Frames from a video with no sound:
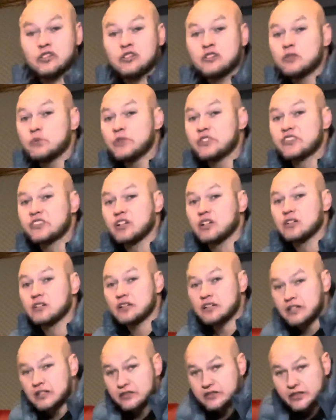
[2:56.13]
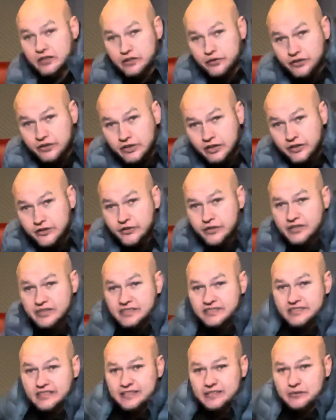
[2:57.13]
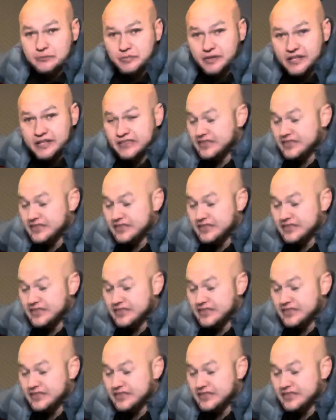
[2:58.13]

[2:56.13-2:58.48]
which are, you can see at the back